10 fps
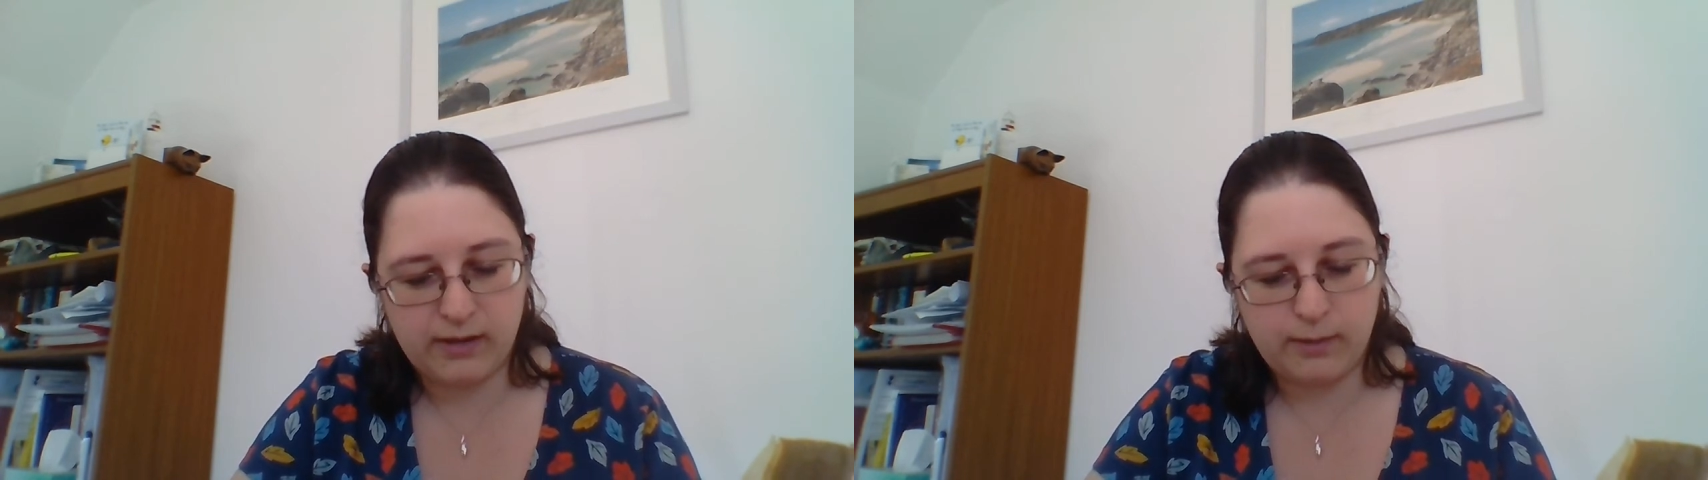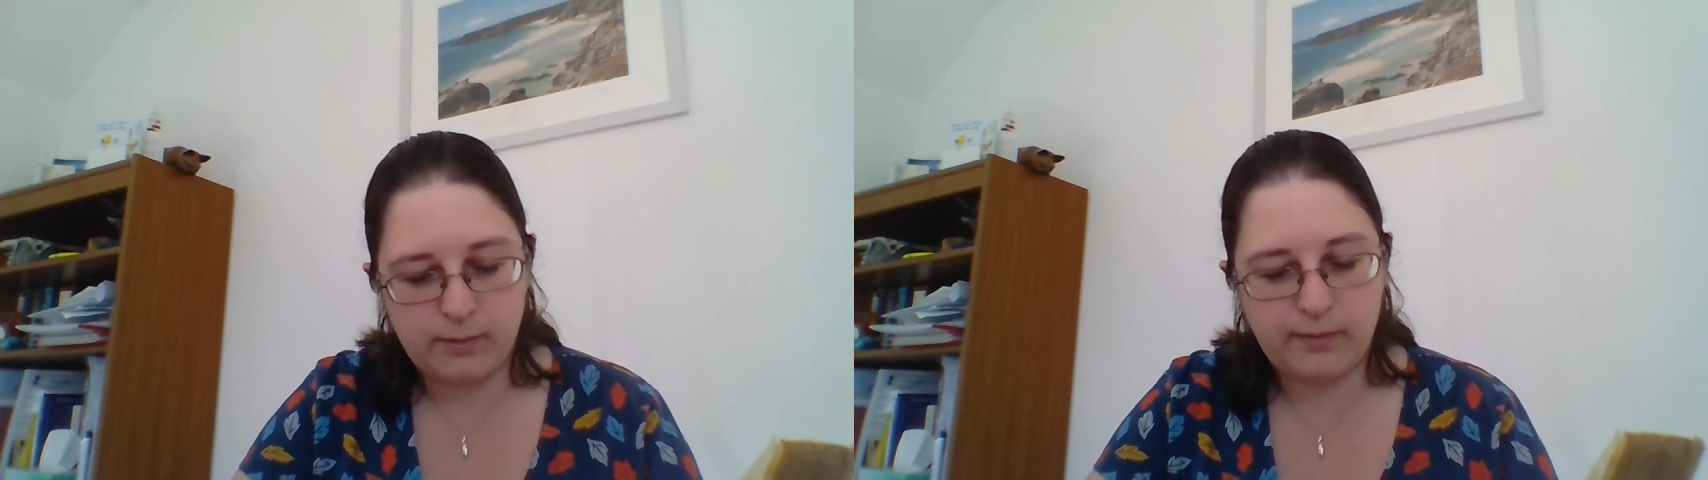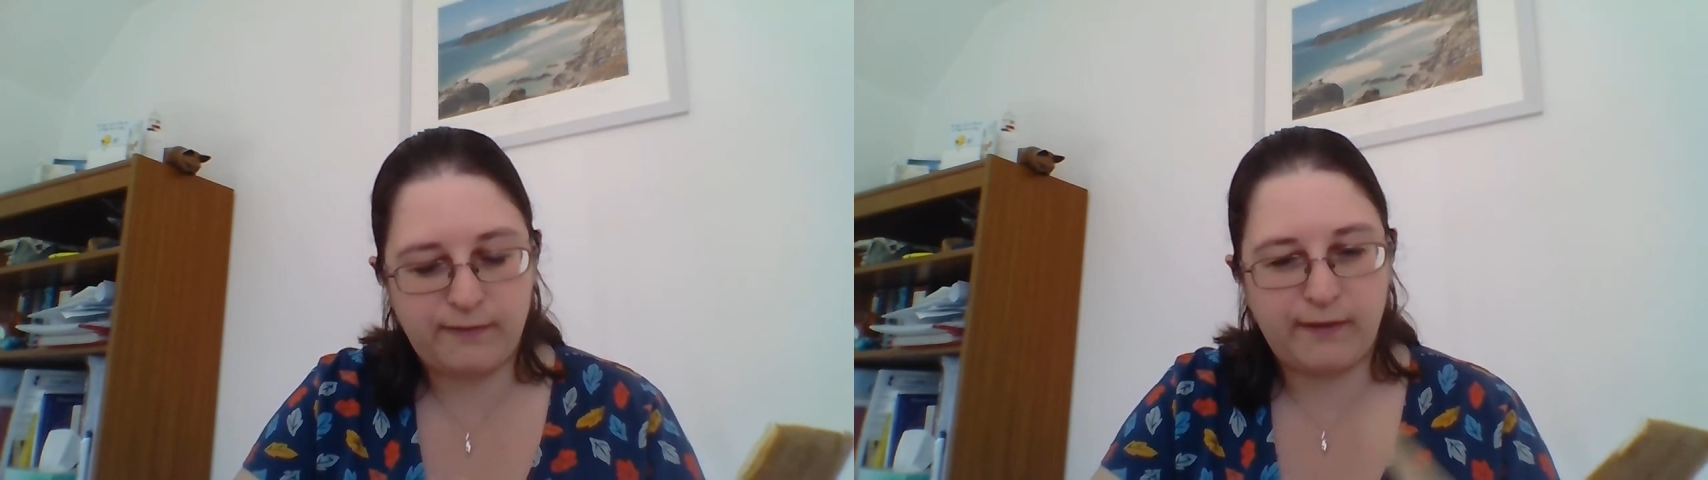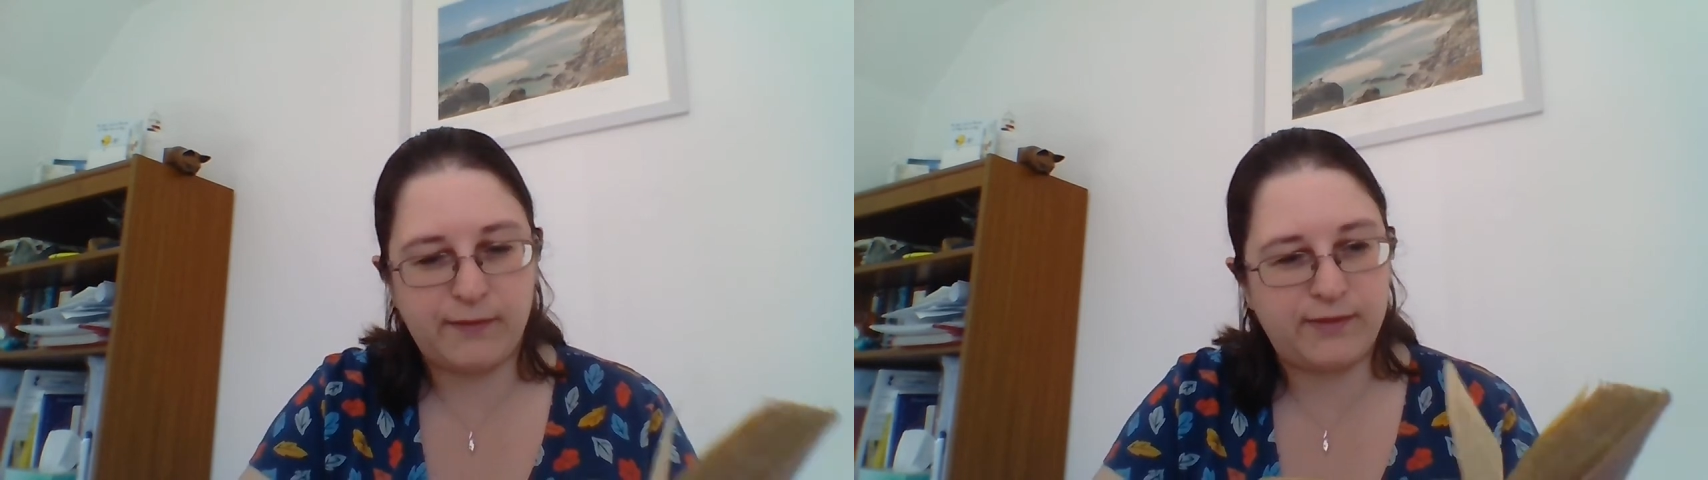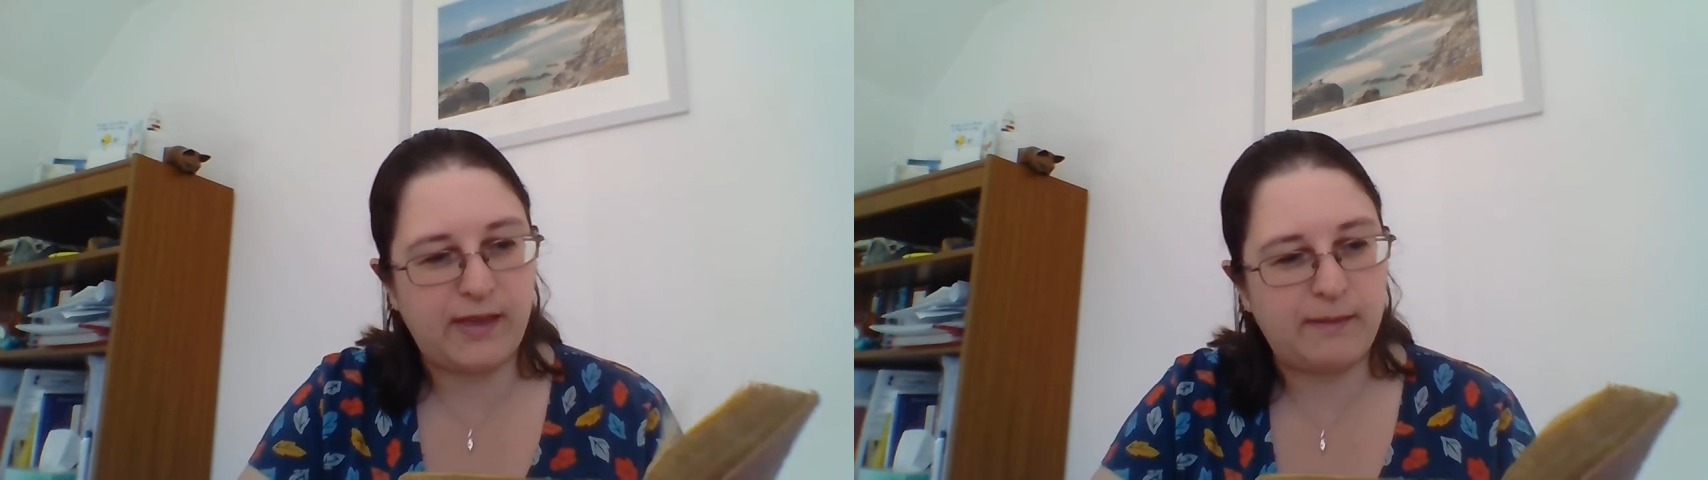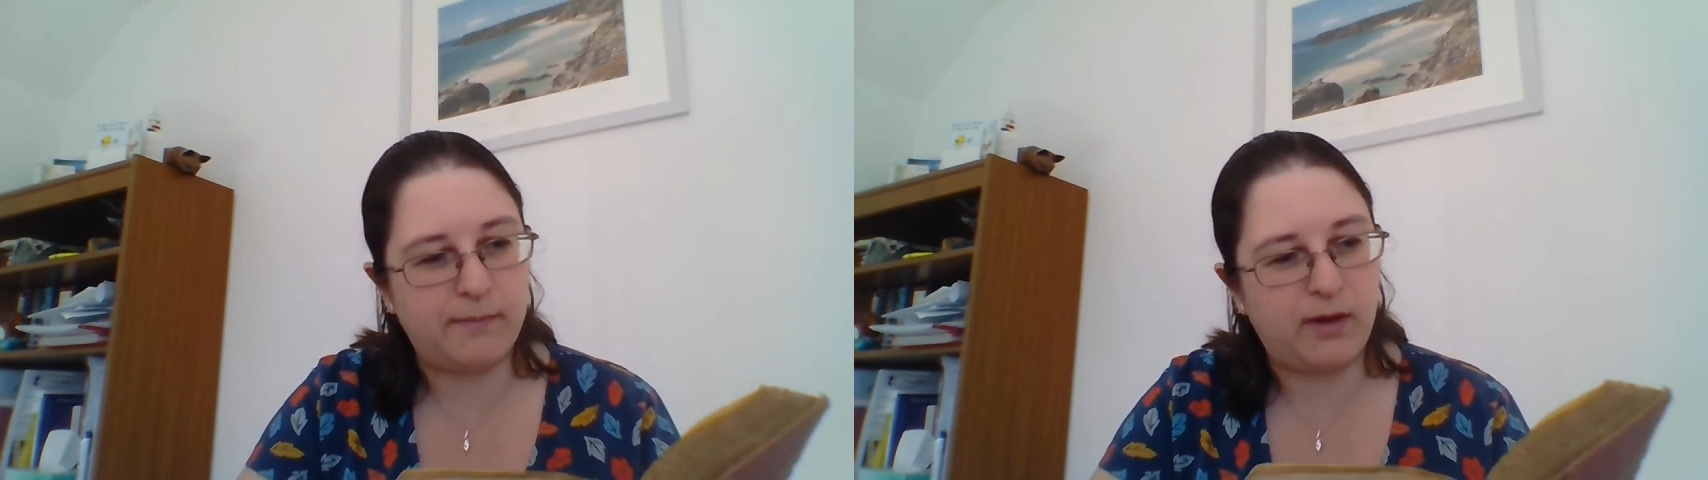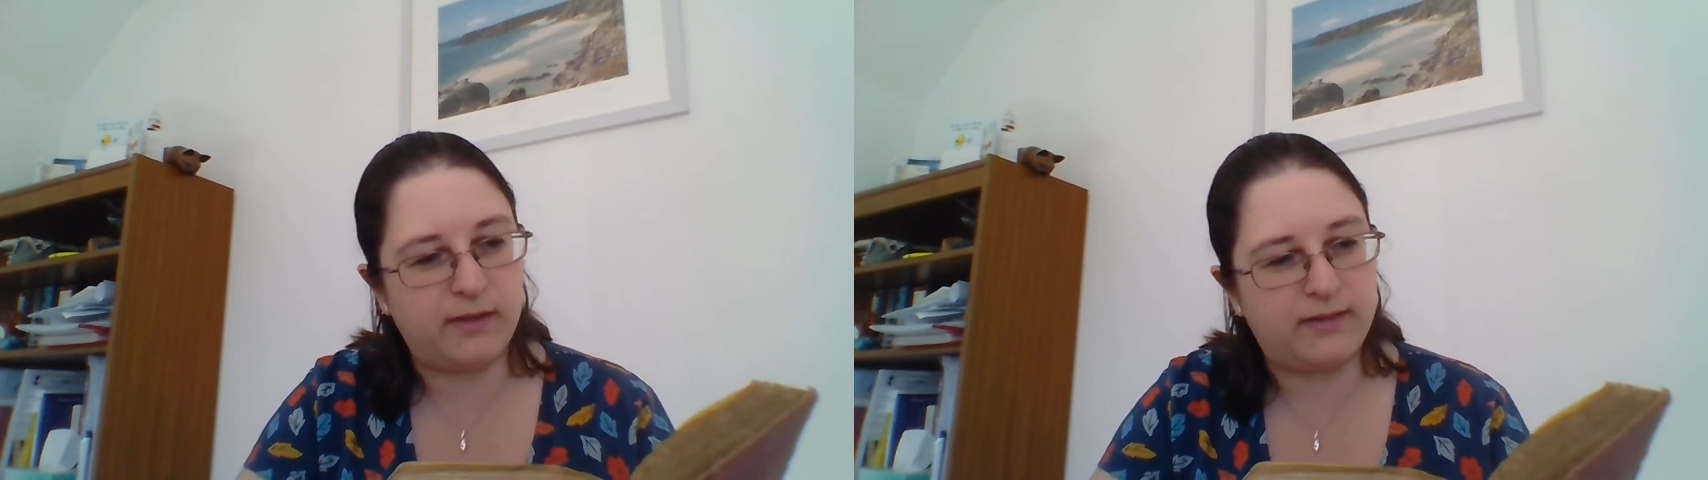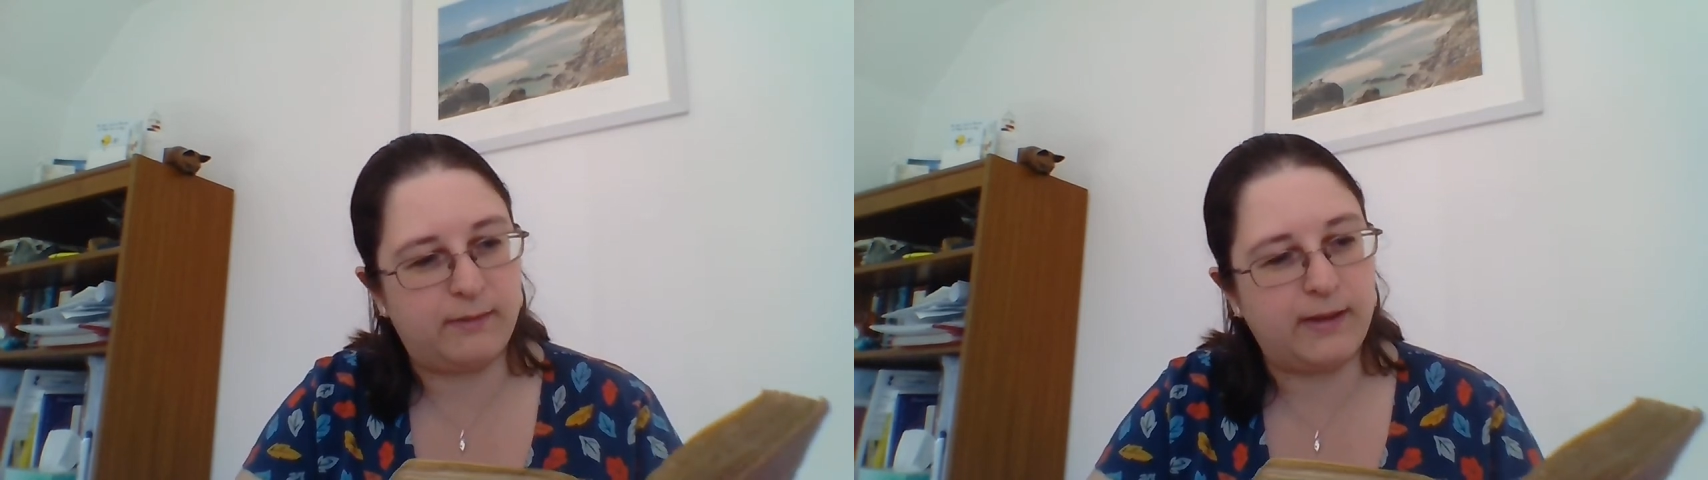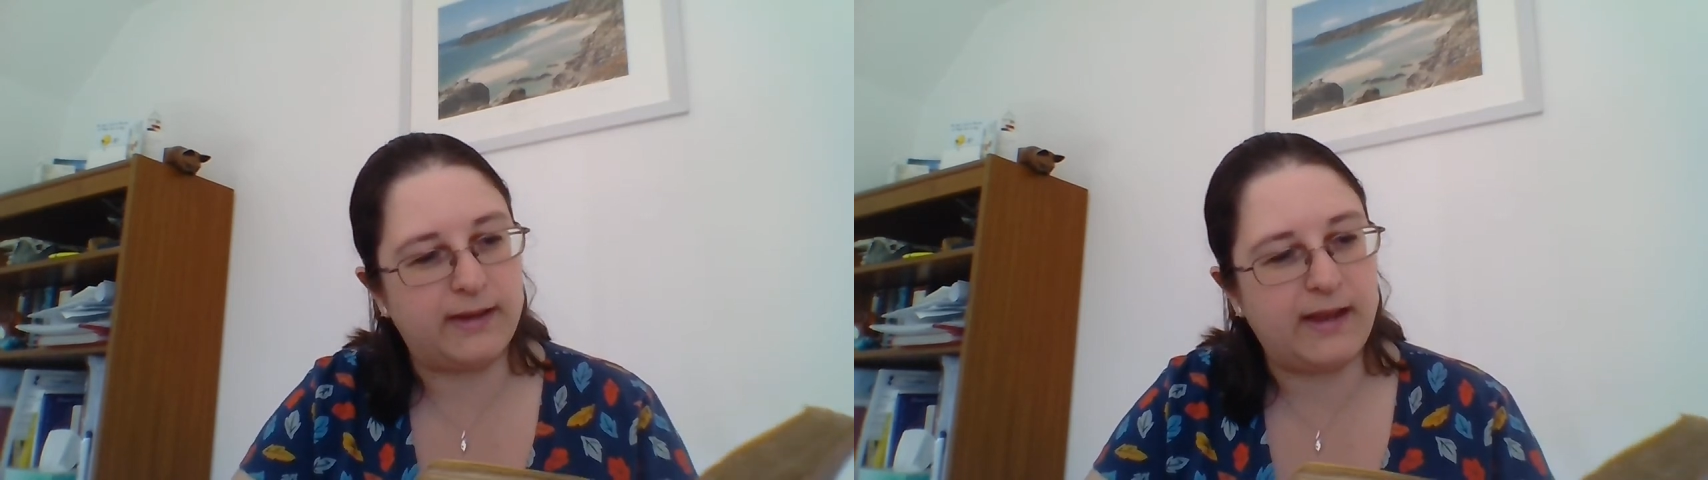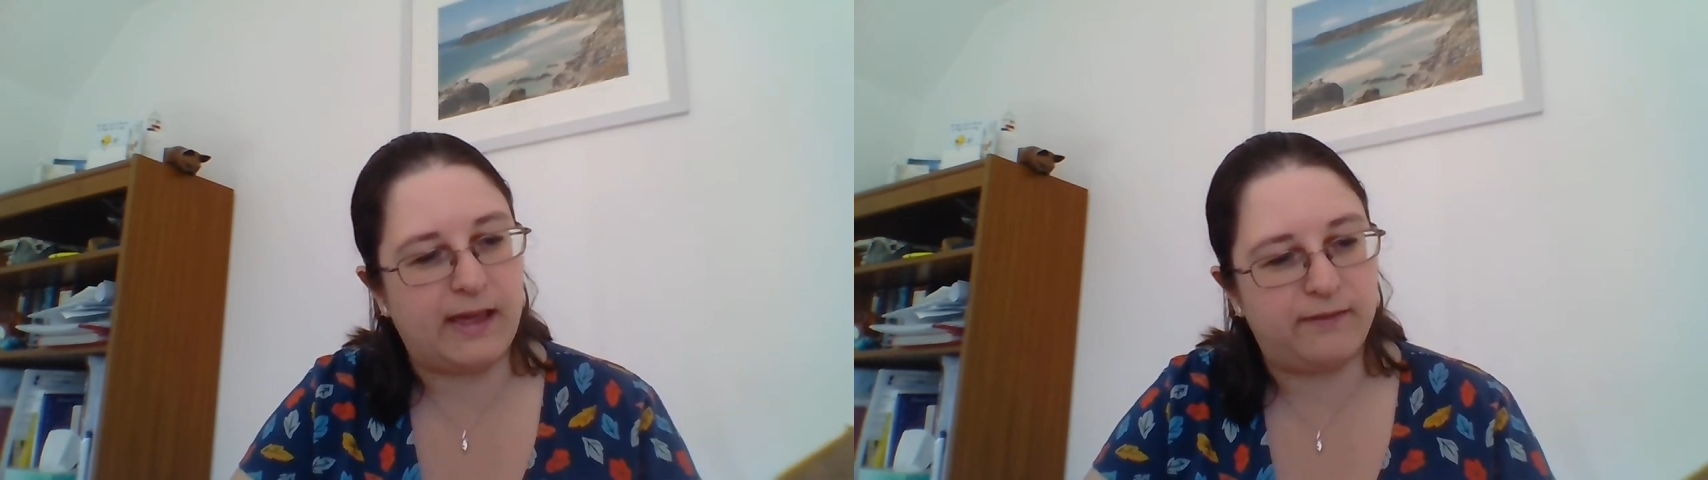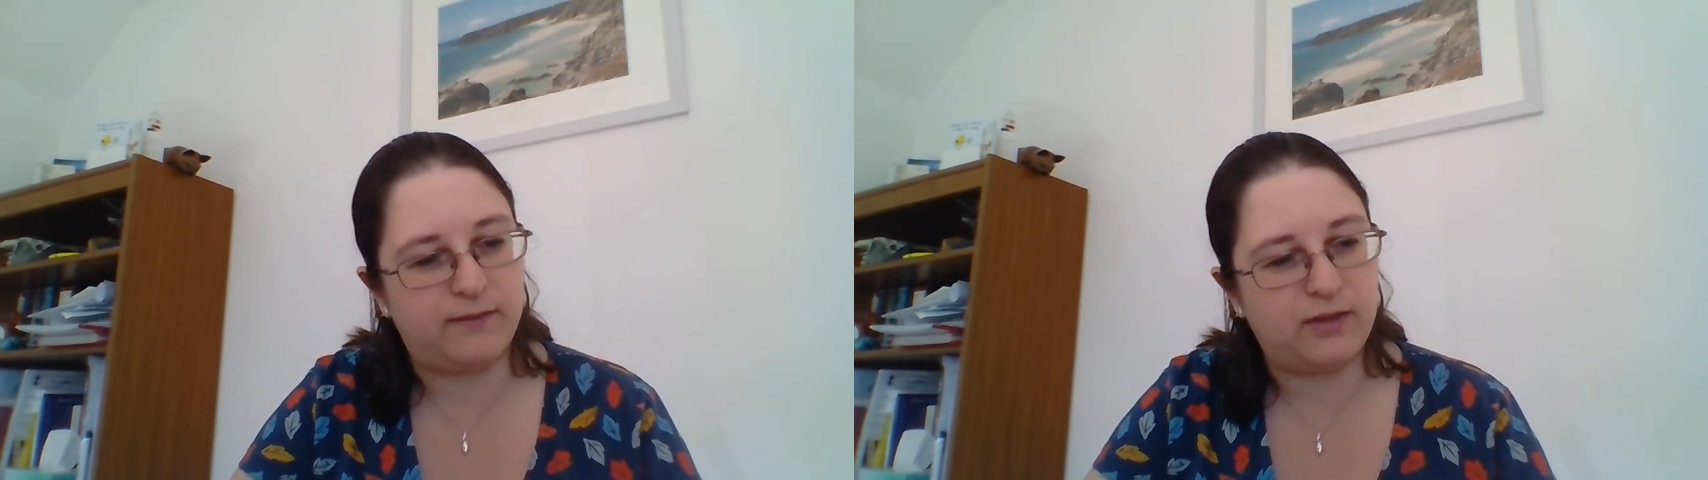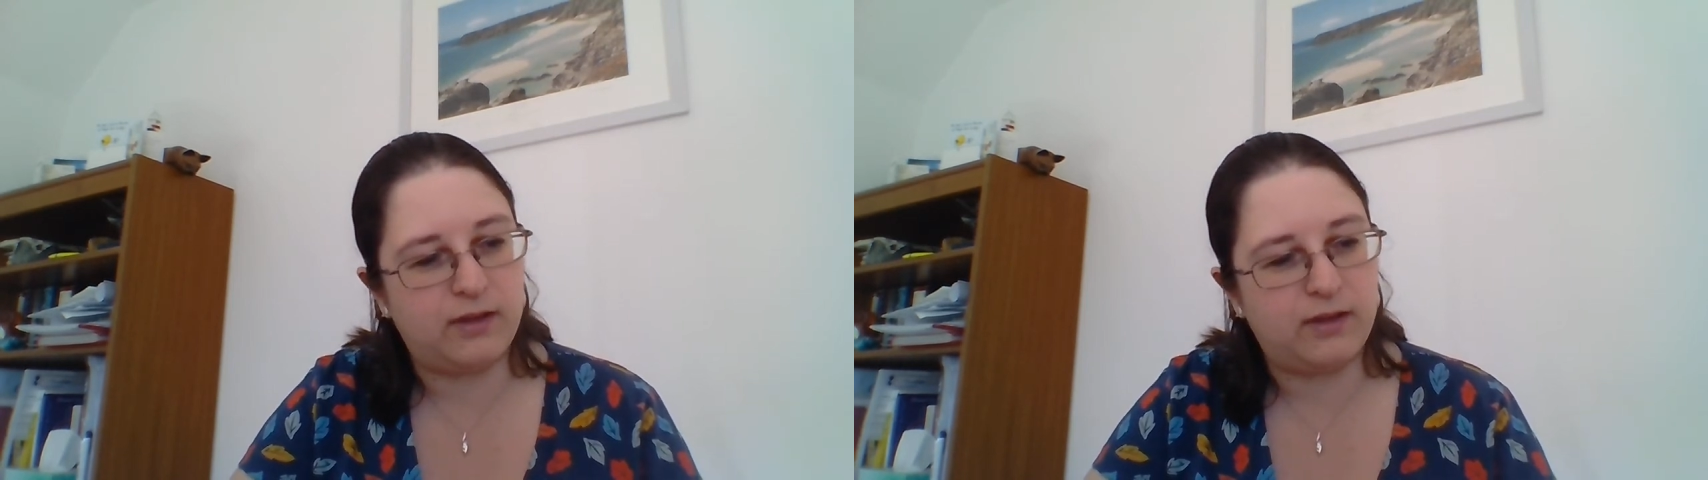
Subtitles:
where we found the same party we had left.